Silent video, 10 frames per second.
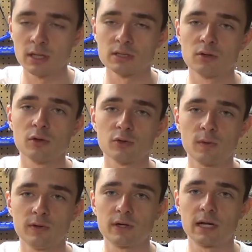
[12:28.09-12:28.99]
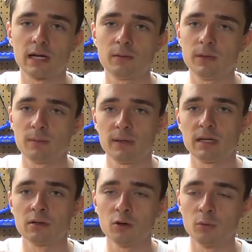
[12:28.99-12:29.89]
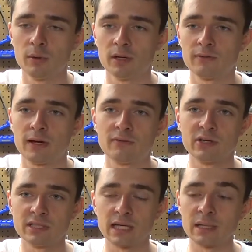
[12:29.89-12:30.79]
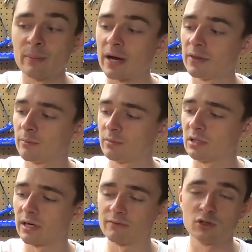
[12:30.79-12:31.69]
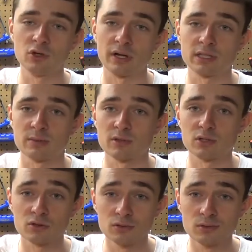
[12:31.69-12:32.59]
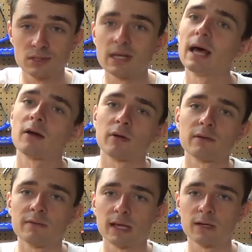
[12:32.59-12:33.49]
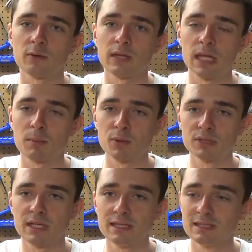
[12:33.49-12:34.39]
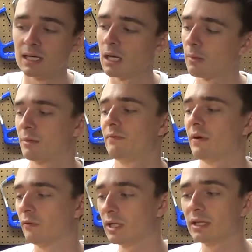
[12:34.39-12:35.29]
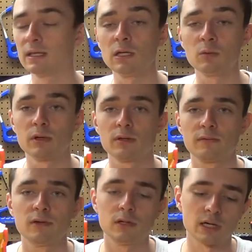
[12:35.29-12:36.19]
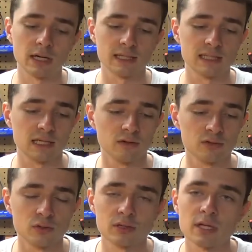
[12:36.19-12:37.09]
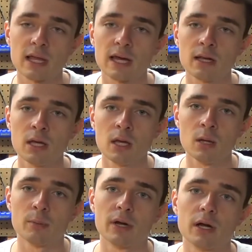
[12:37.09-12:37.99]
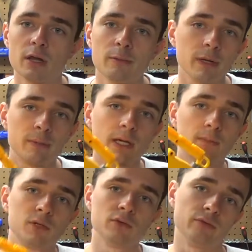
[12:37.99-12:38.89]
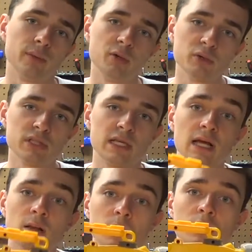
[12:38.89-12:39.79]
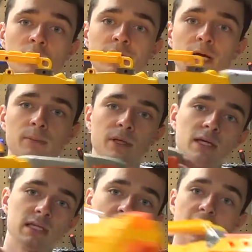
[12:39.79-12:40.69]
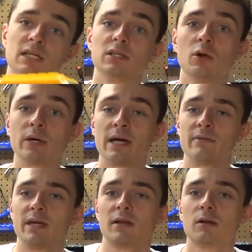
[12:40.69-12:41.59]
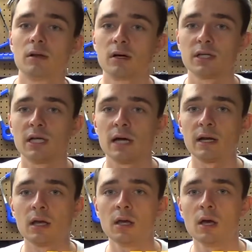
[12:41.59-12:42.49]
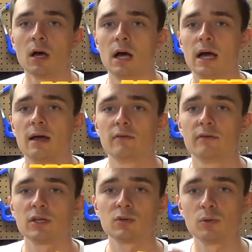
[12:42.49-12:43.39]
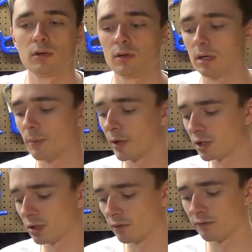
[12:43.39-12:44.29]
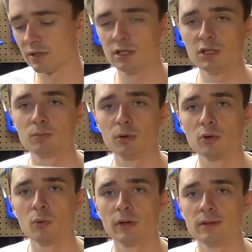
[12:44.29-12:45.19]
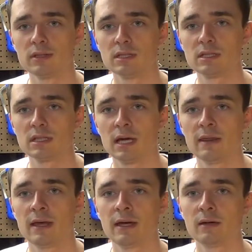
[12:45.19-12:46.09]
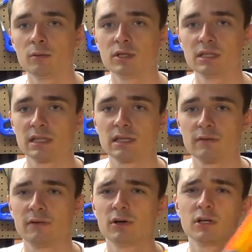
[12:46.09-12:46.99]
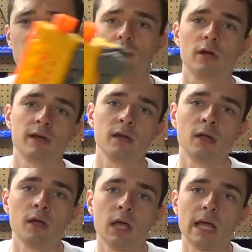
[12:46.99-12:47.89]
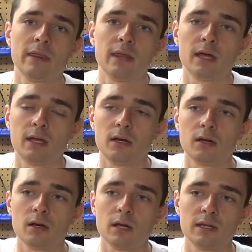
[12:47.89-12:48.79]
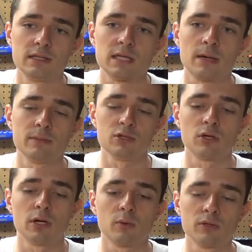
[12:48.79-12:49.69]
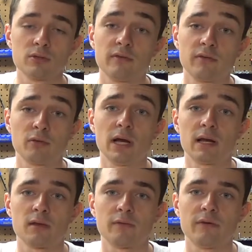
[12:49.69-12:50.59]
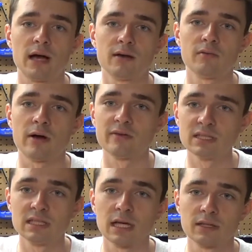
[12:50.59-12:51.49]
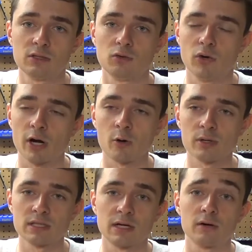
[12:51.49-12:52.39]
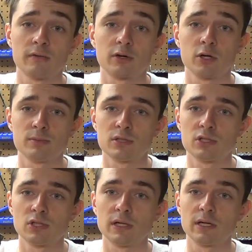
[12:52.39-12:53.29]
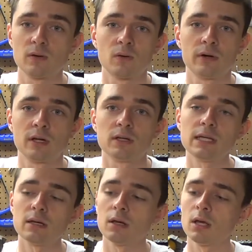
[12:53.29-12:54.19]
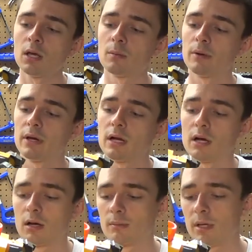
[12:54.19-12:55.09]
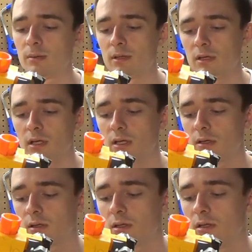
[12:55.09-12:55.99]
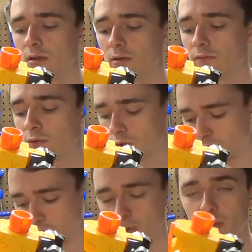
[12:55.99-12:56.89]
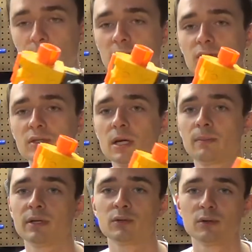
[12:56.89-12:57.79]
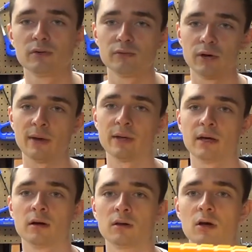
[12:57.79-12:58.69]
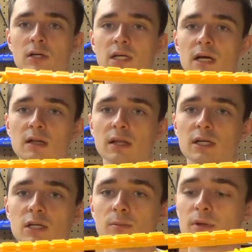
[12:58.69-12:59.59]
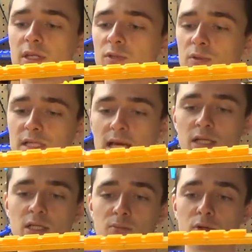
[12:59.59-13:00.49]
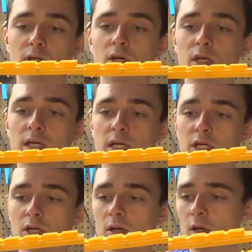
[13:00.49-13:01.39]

So those ones are going to be a pain to open. If I ever decide to mod them, you're going to have to drill out some of the screws, and I don't really feel like doing that most days. But if I really need one in the future, I guess I could resort to that. But the big pickup too for me was the yellow long shot, because I actually don't have a yellow long shot. I have this one, a bunch of the vintage blue ones, and then, which is like the first run, and then the zombie strike one. So I have 3 out of the 5, obviously not the 2 rare ones. I don't have a crimson strike or an elite. But maybe in the future we could pick those up and sort of round out our long shot collection. But this one's actually in pretty good condition.